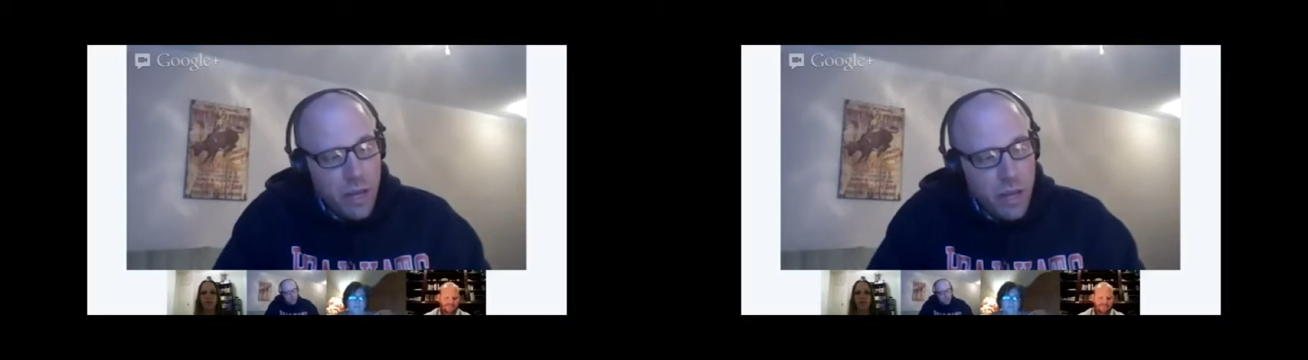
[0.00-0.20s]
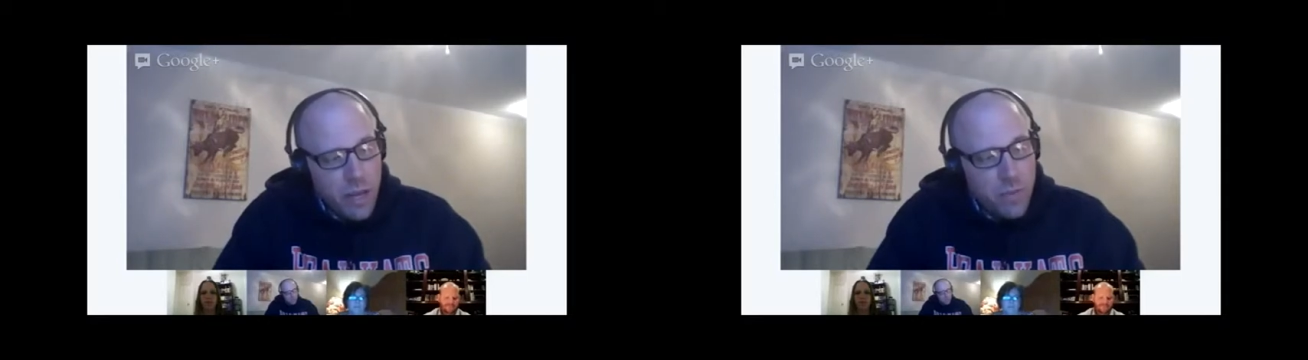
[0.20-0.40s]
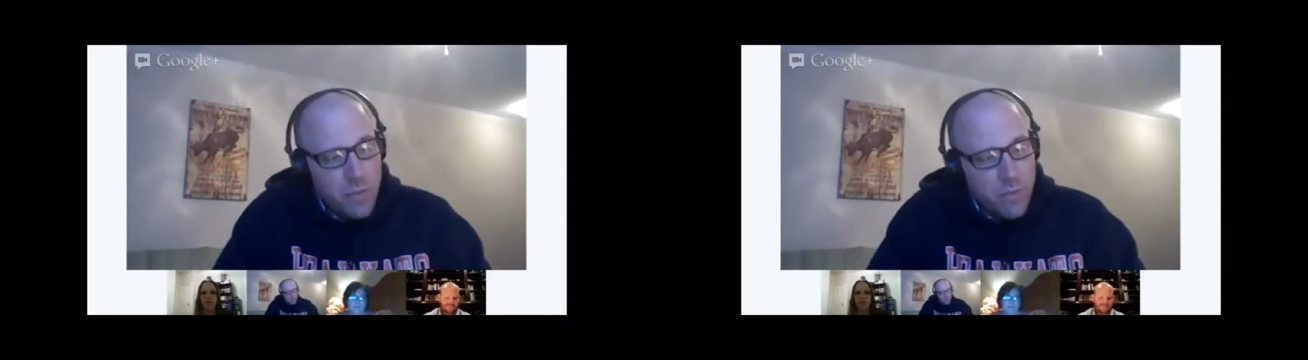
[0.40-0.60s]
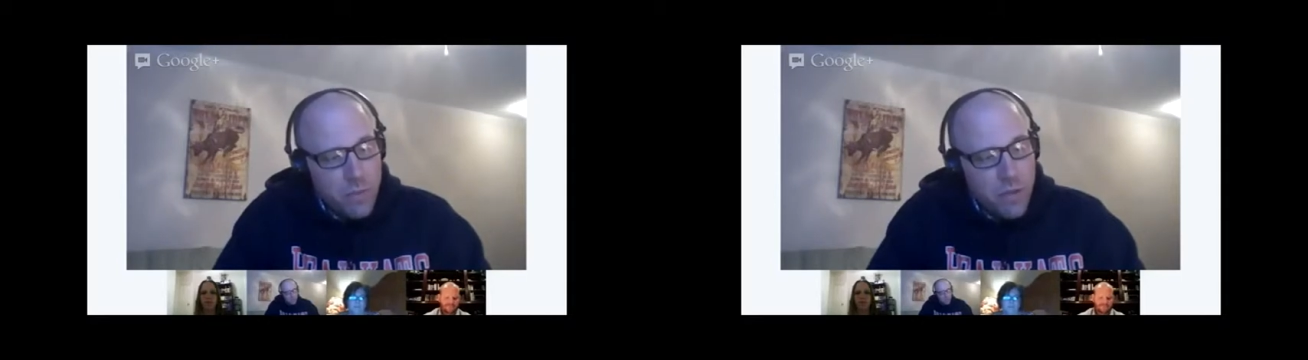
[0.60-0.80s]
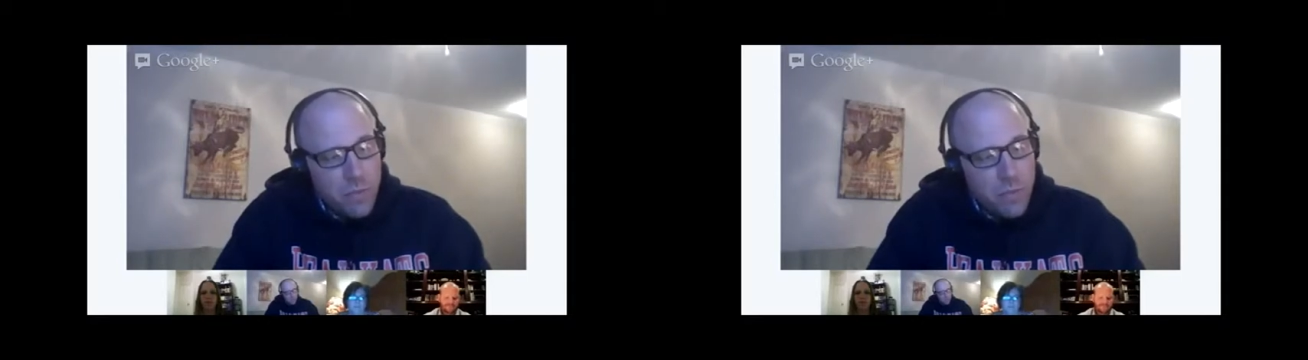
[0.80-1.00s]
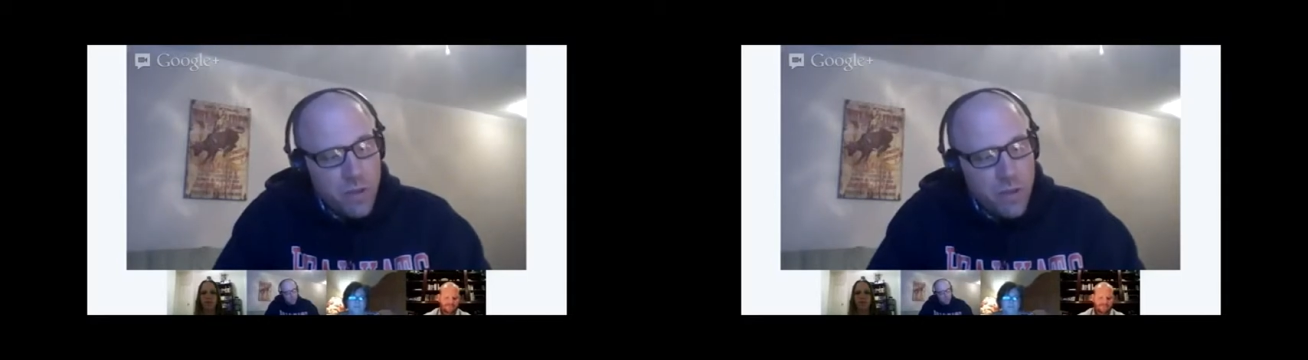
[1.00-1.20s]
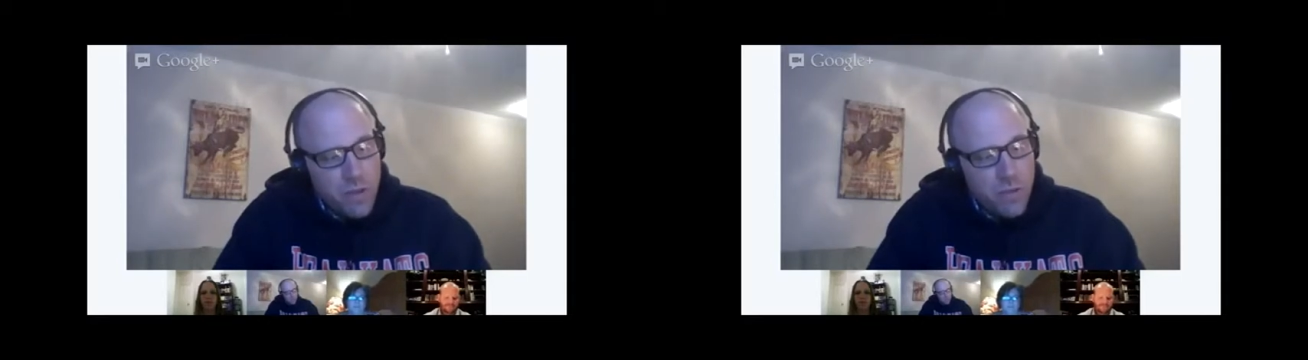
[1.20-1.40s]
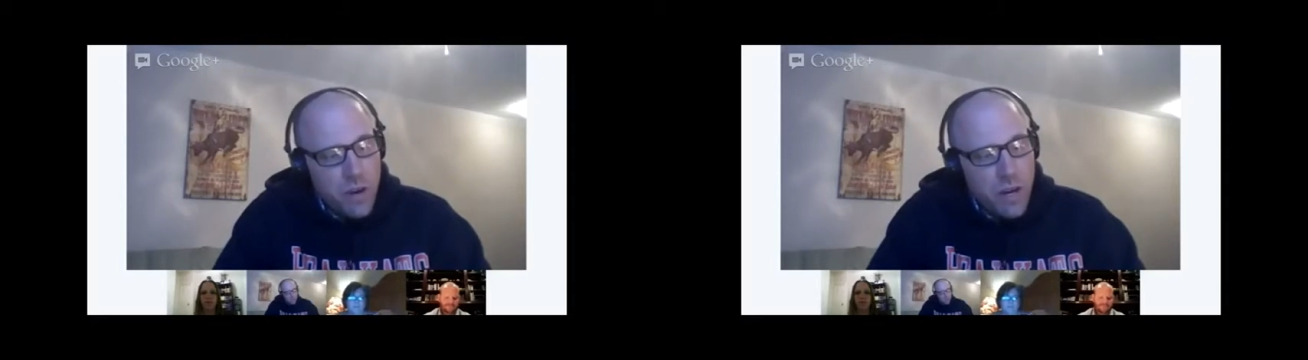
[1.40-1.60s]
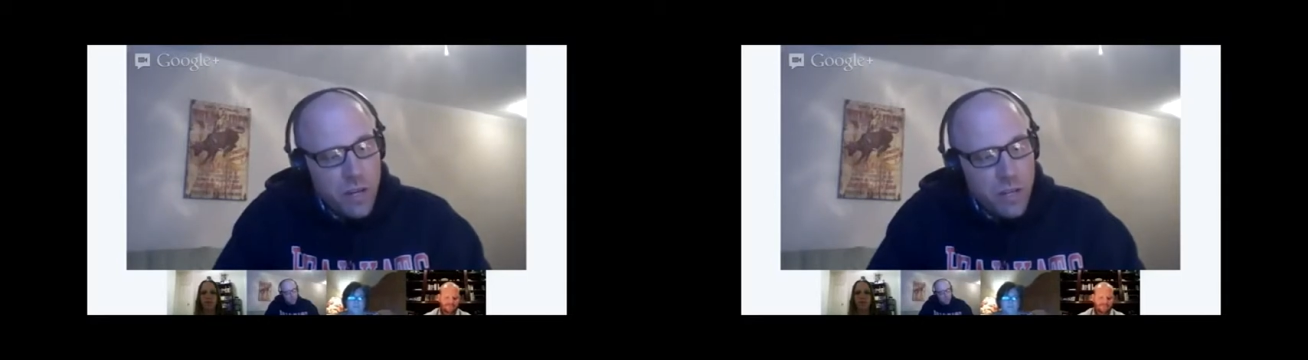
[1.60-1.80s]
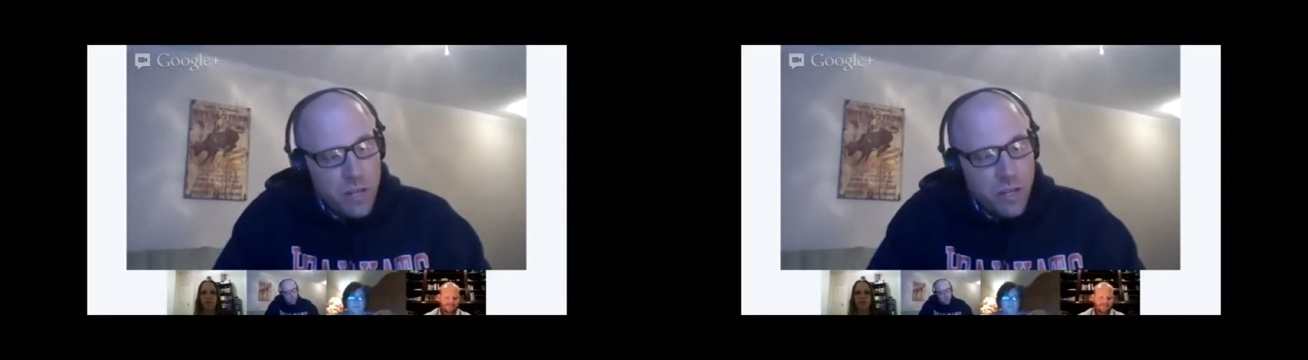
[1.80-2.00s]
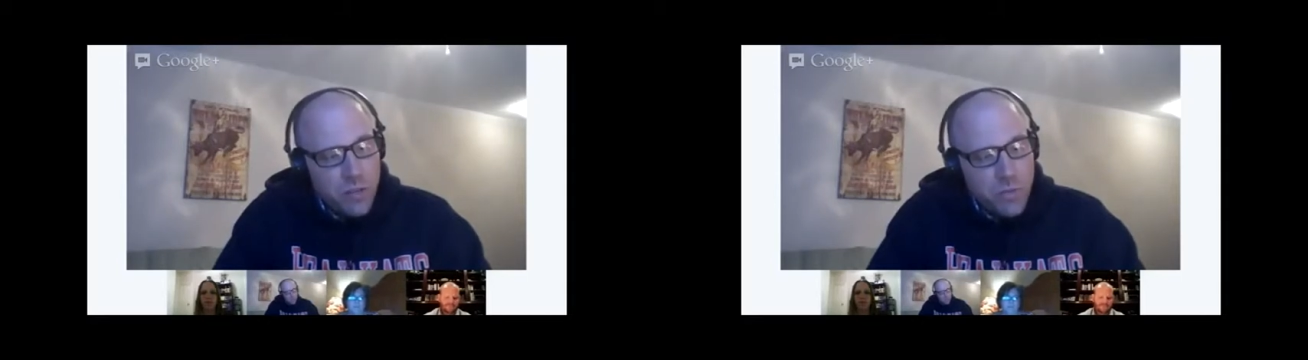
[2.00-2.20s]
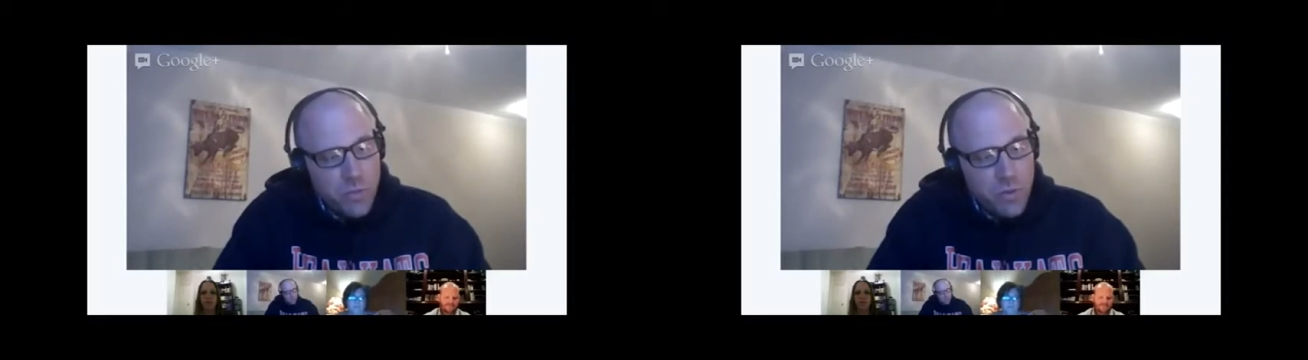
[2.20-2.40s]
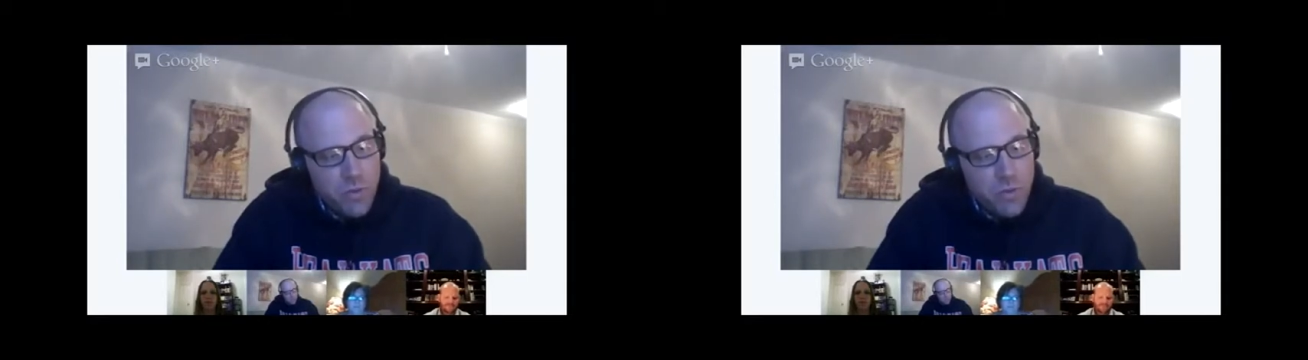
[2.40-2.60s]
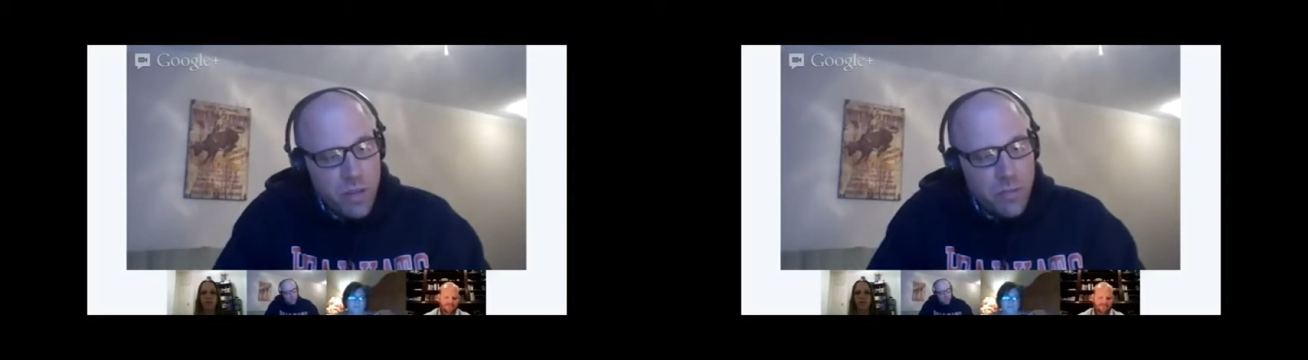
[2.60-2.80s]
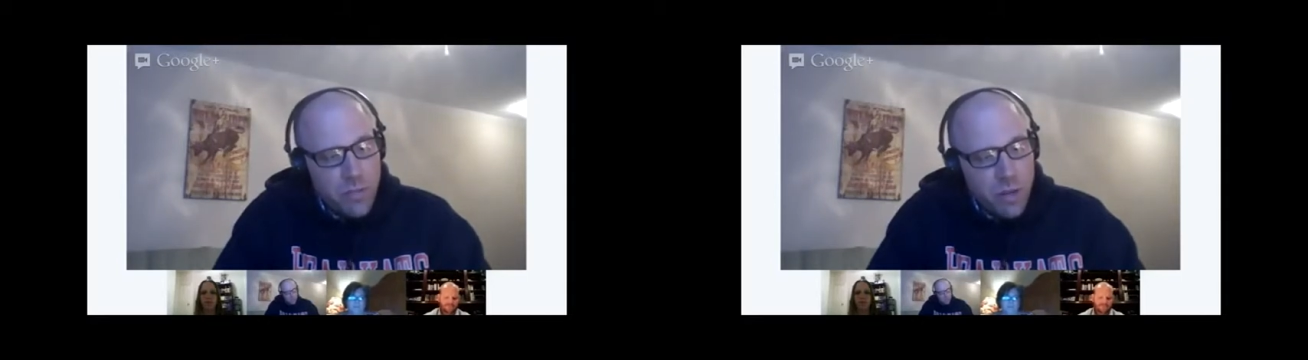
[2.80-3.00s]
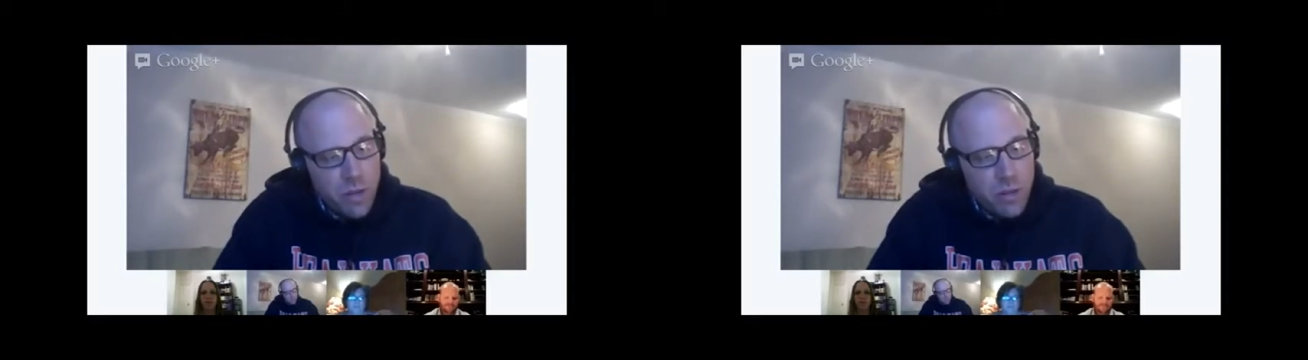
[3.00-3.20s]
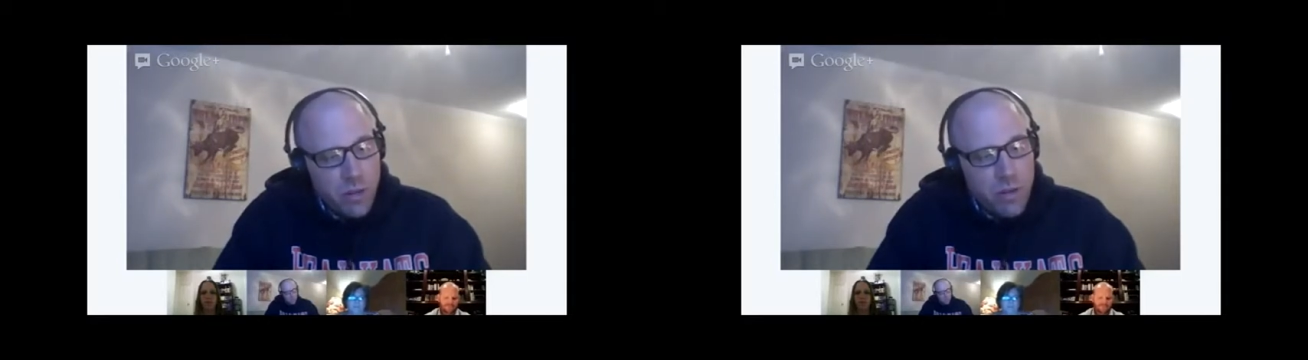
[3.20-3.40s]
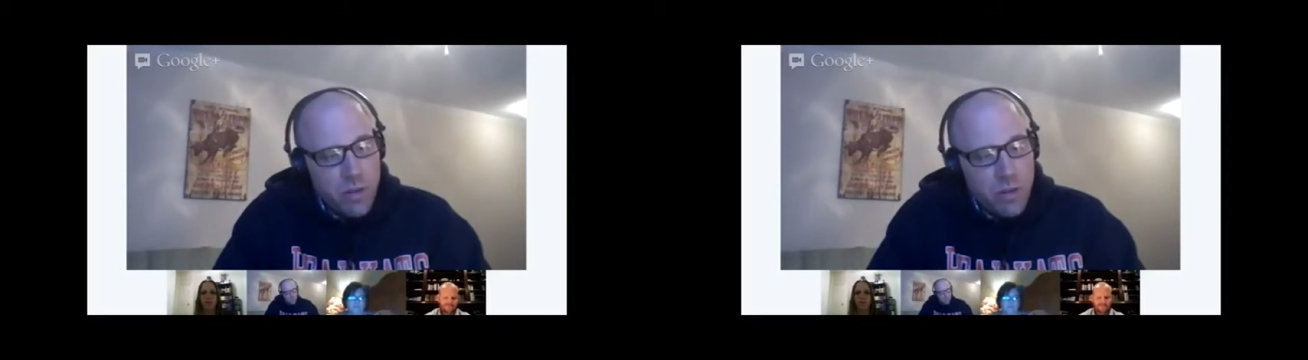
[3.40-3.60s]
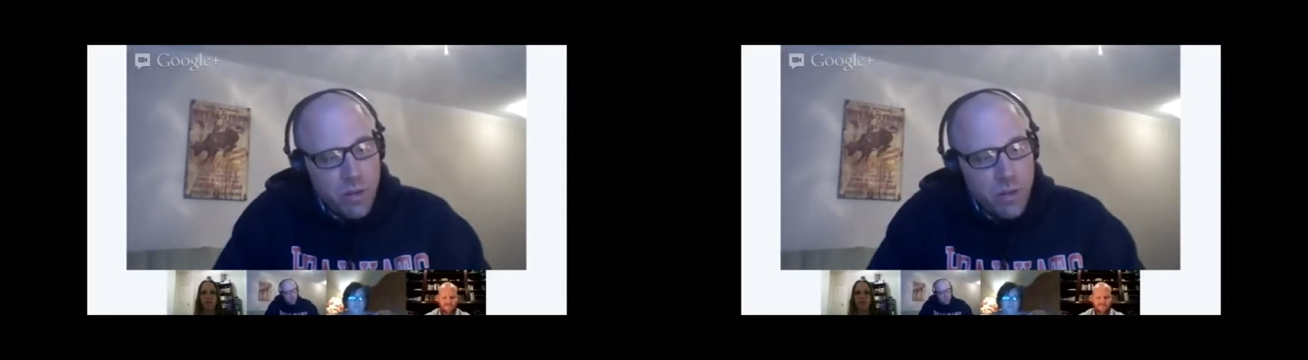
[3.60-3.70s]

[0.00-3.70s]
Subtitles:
and through the experience of trying to teach or persuade someone else